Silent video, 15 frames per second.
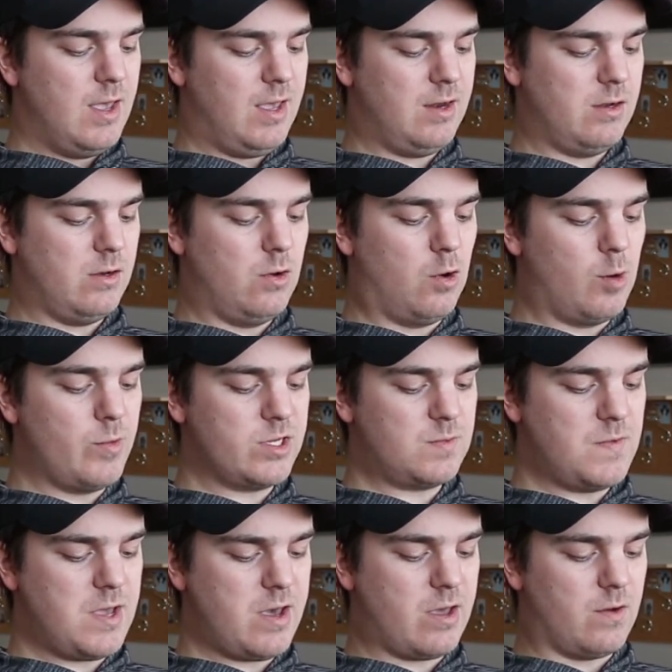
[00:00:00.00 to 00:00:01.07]
an enormous
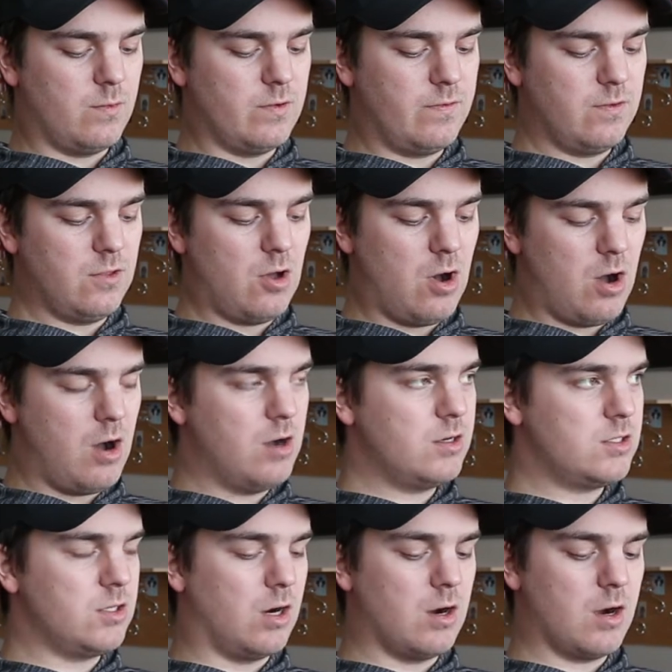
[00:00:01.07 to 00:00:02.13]
man with long,
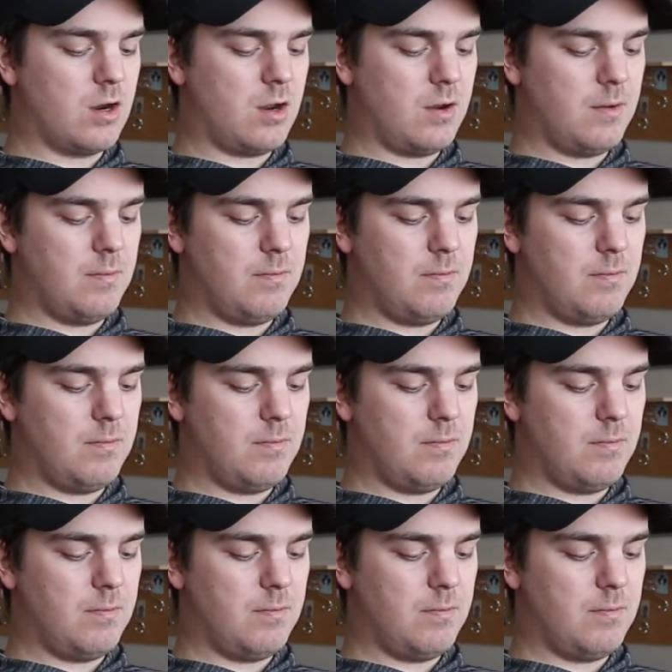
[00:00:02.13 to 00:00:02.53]
dark